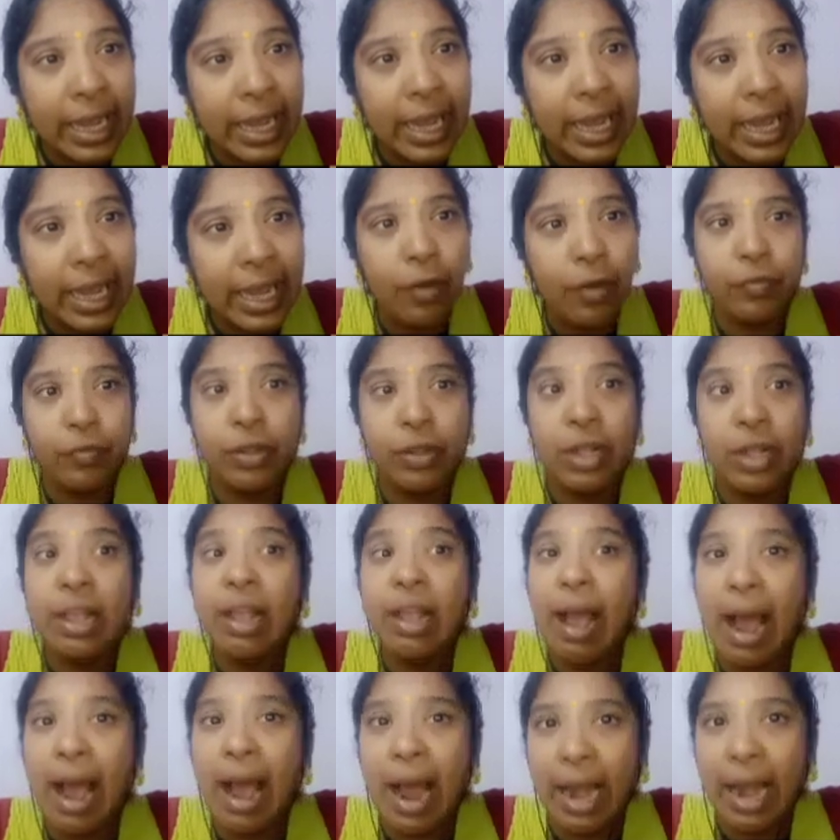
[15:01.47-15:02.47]
care of the
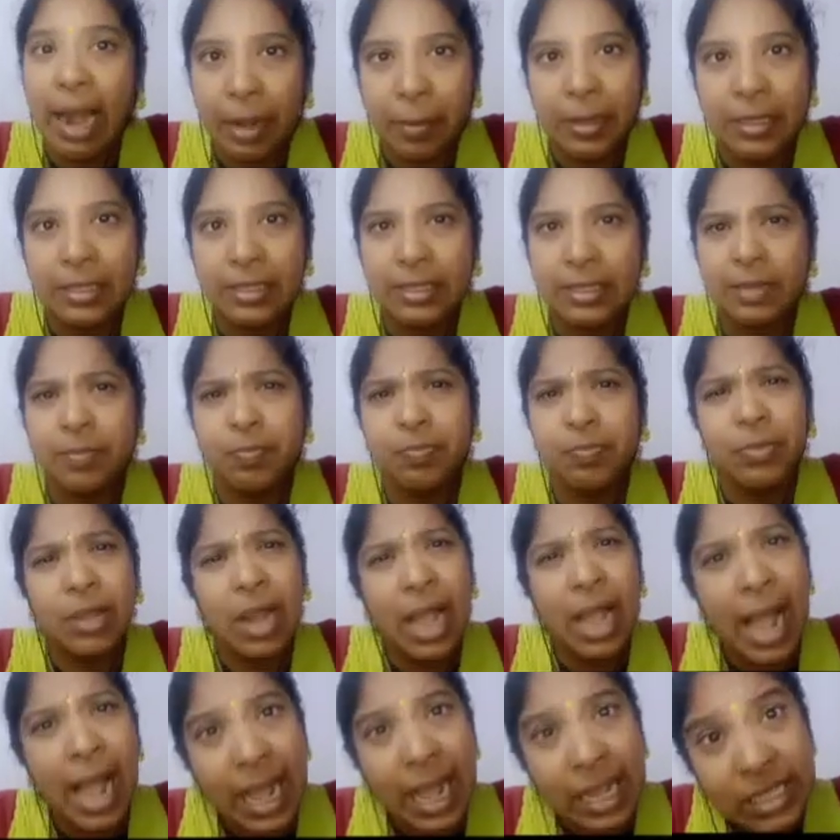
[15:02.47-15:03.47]
animals.
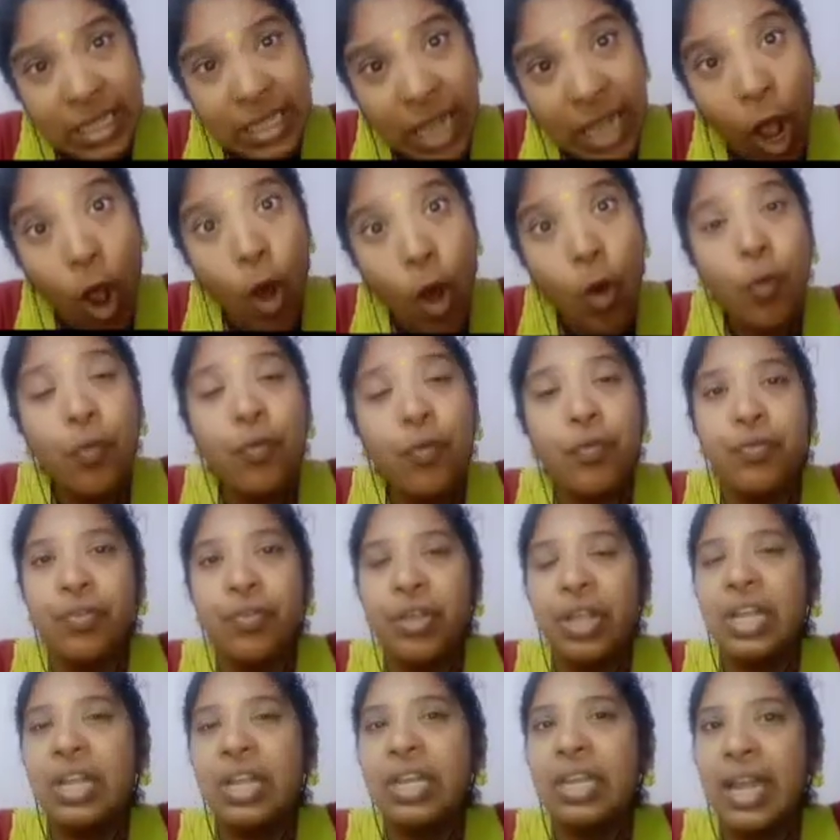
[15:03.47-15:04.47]
As how
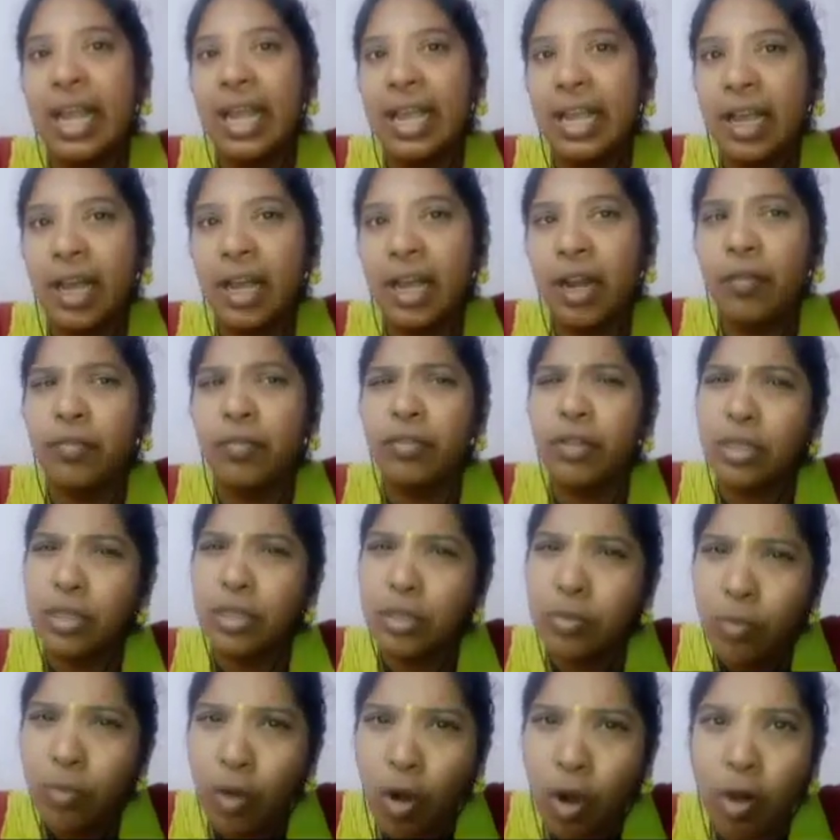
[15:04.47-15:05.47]
we take care of the
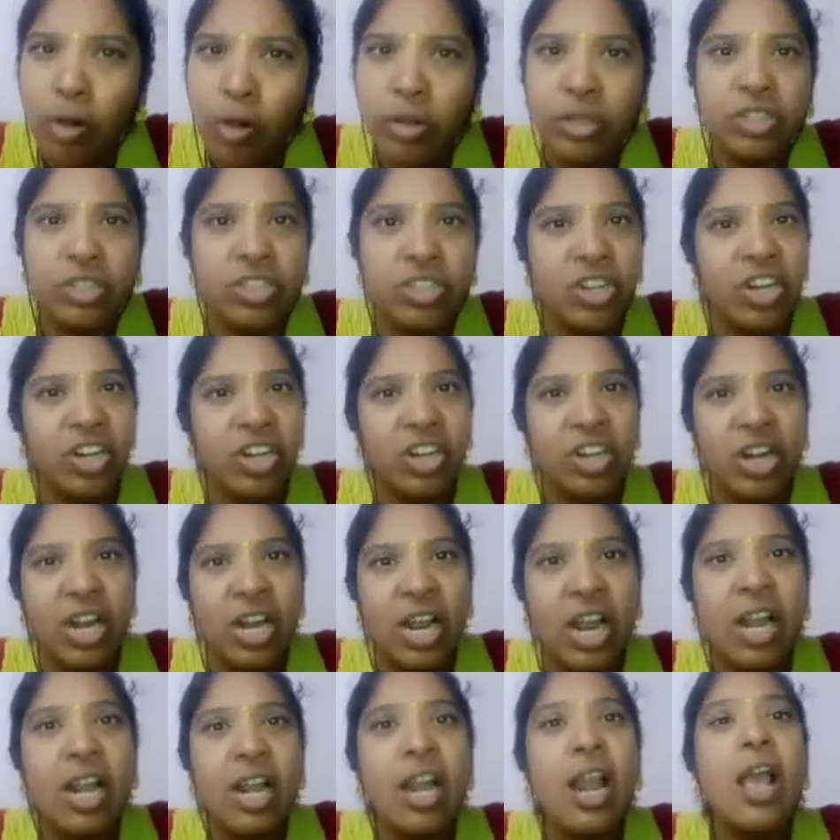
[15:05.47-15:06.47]
small
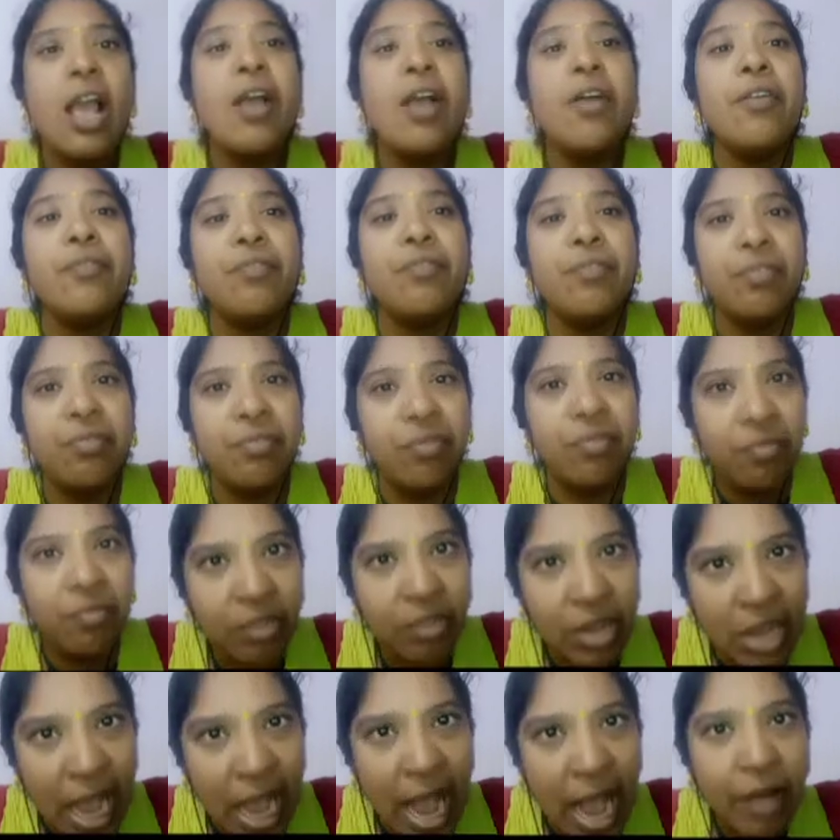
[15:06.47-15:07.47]
children,
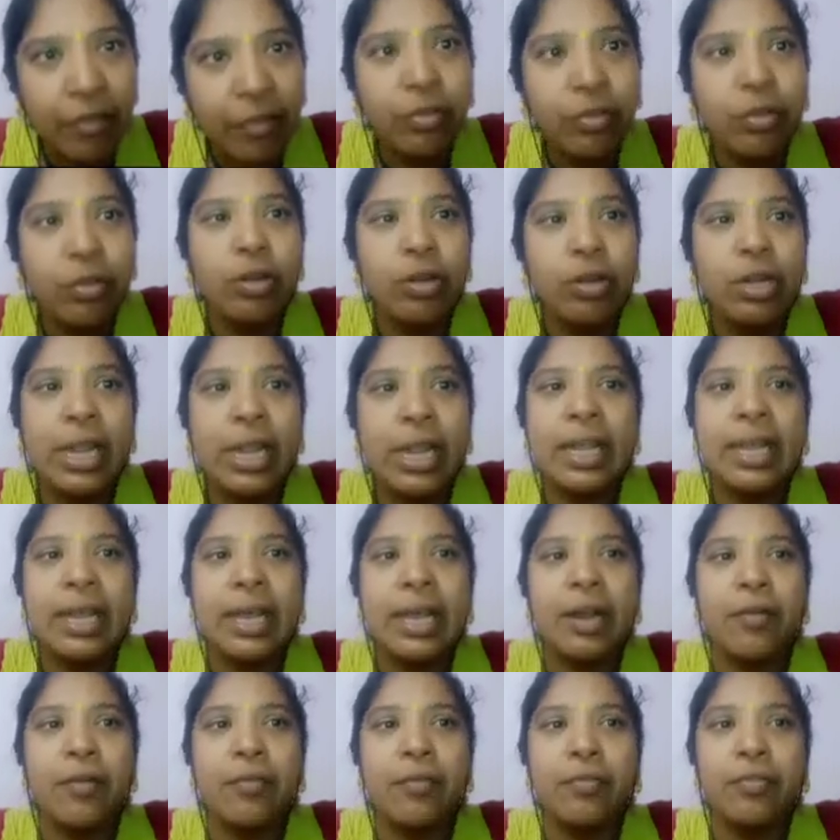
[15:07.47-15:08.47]
we have to take
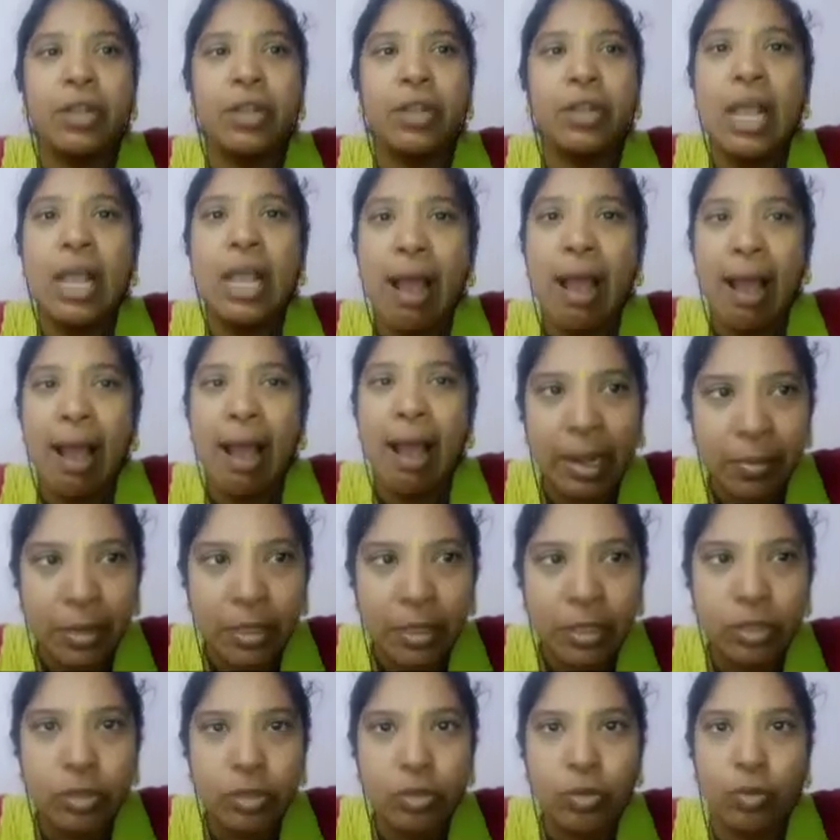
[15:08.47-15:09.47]
care of the
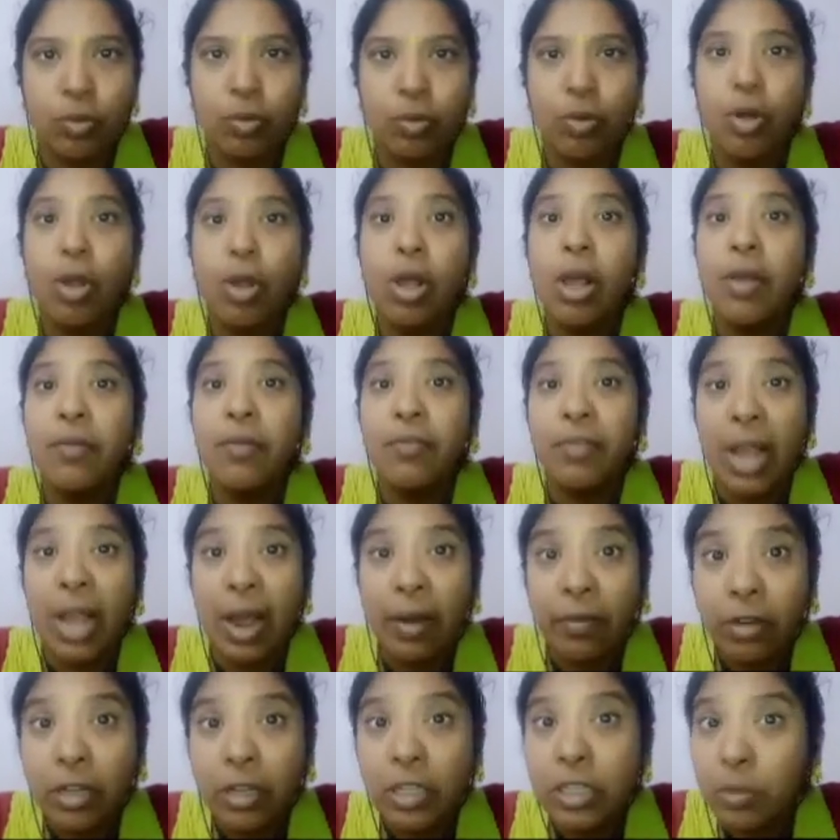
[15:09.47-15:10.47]
animals too. We
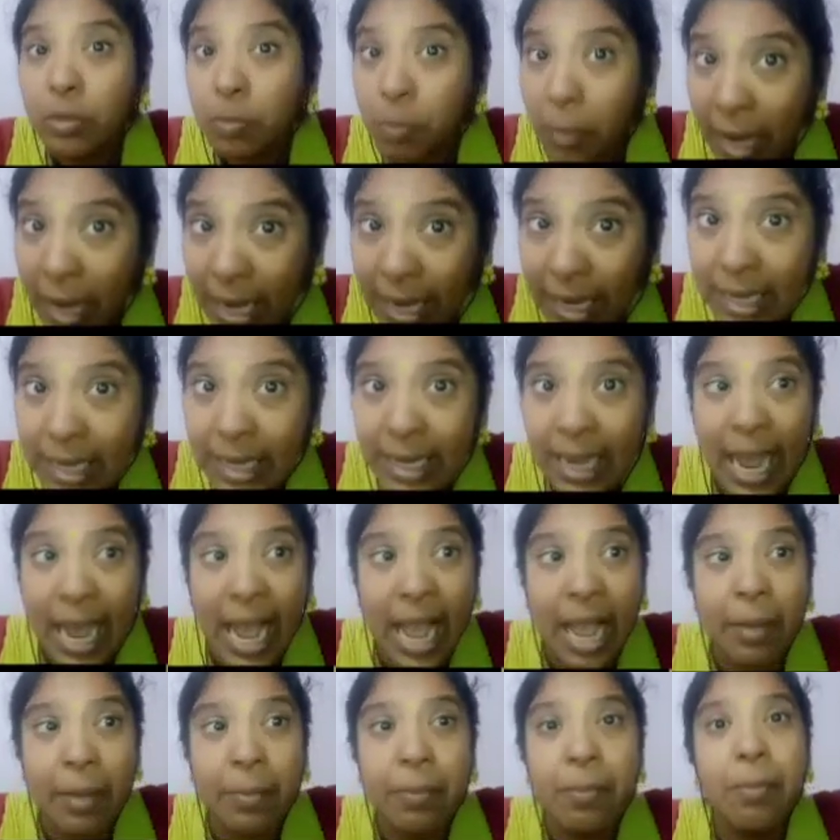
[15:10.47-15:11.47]
have to spend
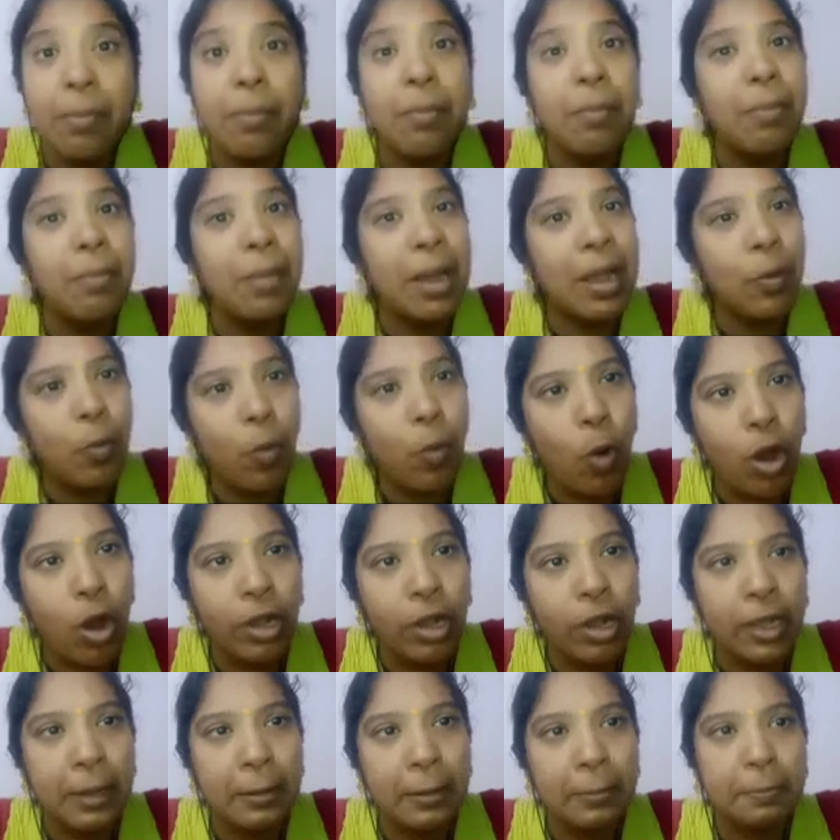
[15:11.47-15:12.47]
time by
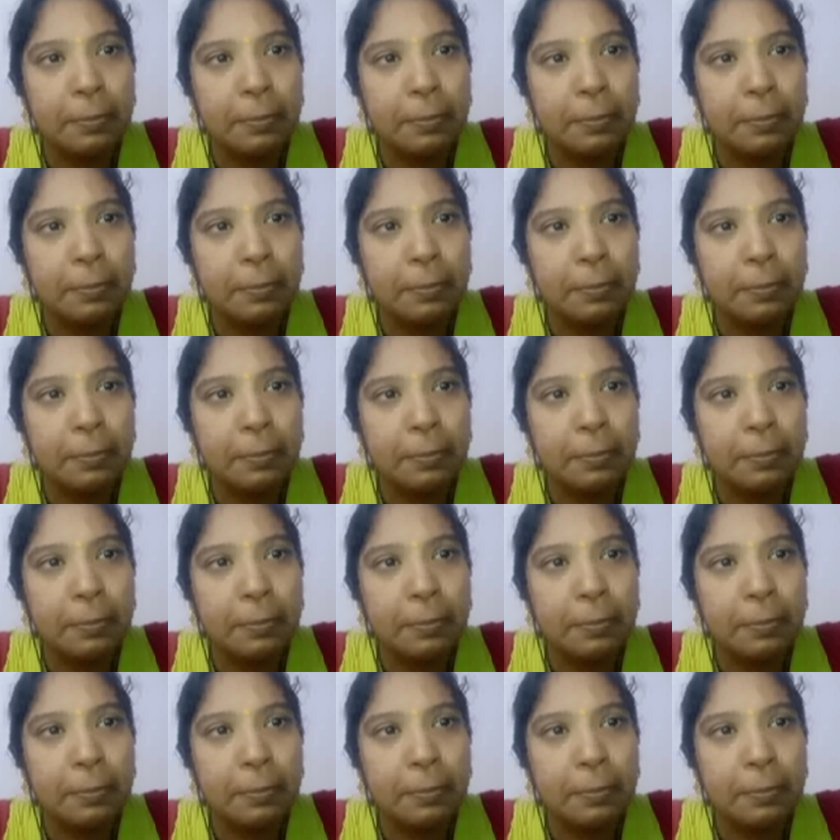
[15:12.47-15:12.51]
walking.